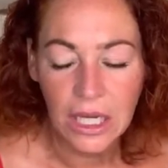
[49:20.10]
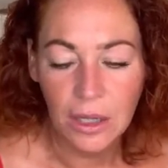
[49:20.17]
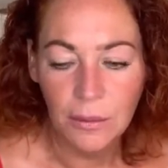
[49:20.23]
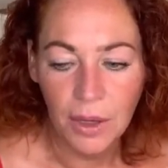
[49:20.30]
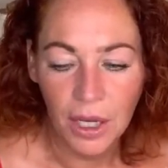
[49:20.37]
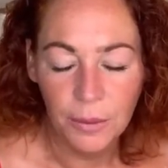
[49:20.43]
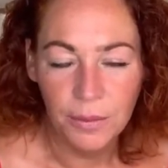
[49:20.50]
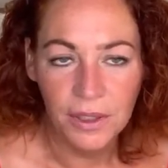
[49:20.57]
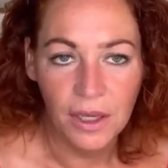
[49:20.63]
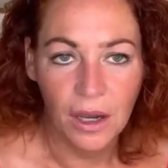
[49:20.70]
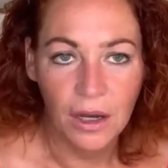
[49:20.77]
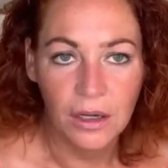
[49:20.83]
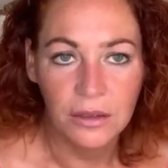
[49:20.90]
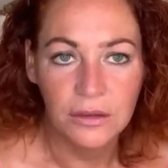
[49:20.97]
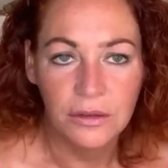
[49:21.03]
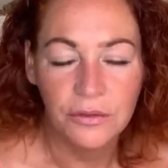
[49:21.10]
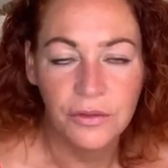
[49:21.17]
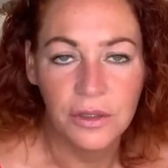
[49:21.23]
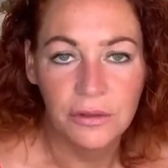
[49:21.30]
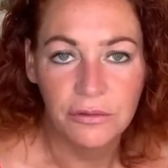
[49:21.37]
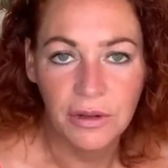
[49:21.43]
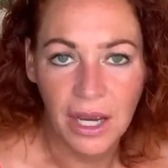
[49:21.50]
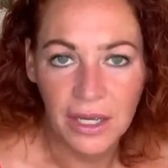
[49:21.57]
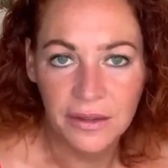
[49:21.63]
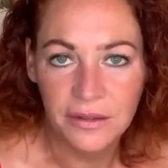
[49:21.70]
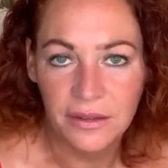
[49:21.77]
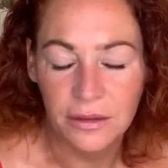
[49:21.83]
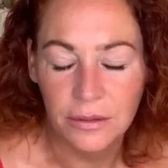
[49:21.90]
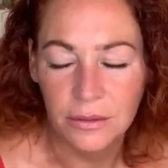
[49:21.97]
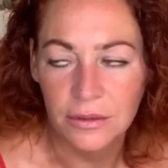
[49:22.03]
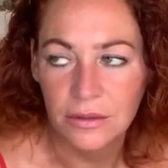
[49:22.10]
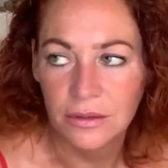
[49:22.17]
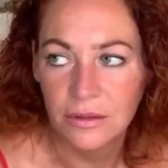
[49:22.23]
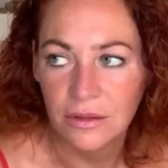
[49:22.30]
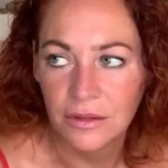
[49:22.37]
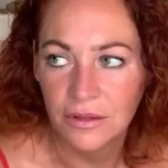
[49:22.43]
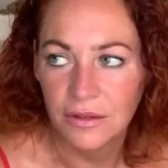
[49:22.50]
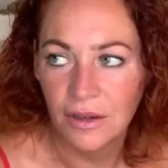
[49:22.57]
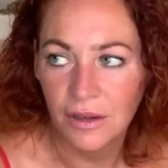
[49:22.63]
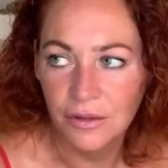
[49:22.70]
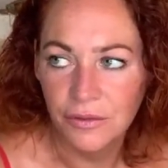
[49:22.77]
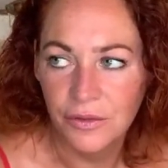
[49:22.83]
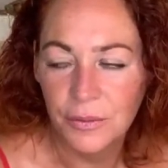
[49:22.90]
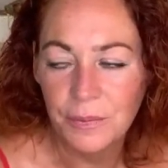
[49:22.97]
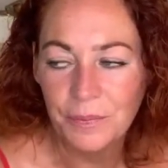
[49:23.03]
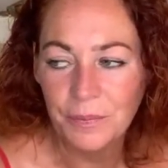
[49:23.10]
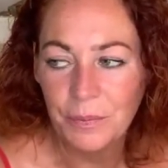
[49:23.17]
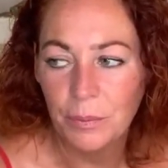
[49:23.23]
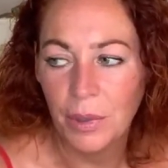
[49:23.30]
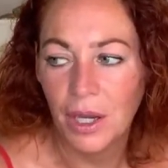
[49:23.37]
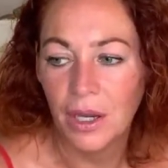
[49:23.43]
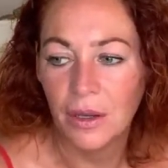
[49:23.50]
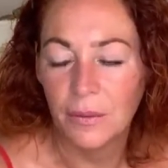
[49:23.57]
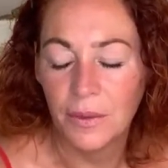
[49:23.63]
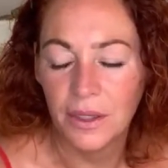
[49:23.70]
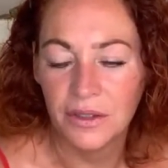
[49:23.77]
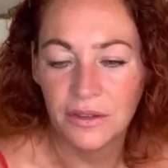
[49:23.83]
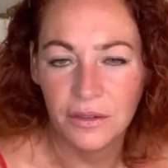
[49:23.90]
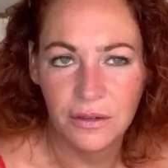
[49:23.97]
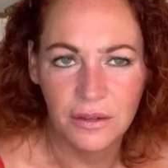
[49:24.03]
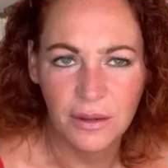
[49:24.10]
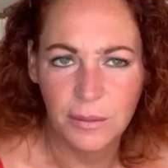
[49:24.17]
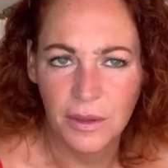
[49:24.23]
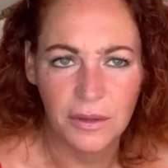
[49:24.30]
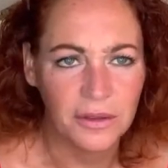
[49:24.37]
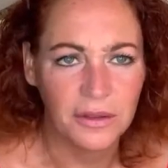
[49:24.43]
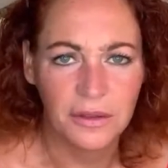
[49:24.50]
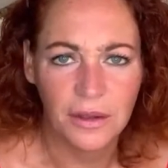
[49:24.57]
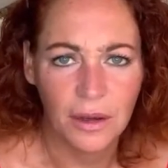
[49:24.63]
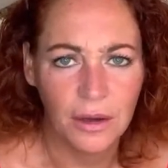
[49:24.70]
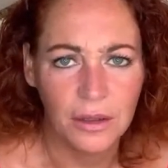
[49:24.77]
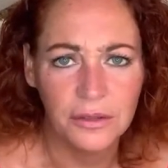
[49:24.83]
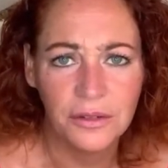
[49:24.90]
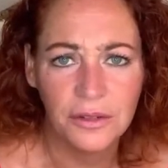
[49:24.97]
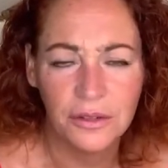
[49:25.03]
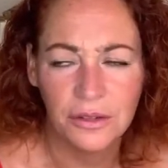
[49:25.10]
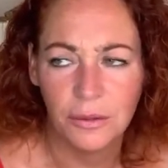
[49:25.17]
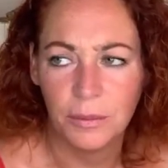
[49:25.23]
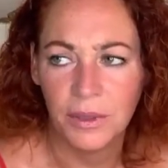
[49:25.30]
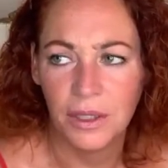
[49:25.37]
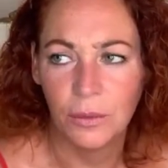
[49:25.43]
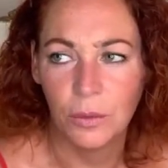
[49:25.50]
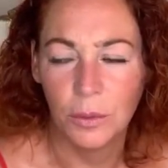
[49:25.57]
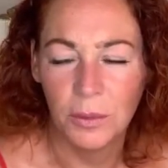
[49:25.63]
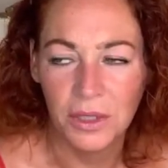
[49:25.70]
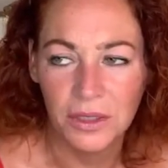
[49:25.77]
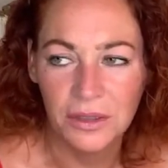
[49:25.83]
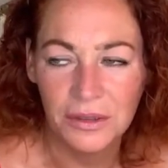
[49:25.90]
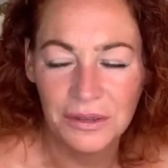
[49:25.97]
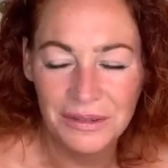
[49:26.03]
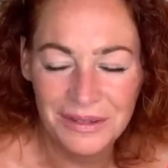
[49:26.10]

I'm hoping aren't full of rats and stuff, but it's, sometimes it's hard to be a woman.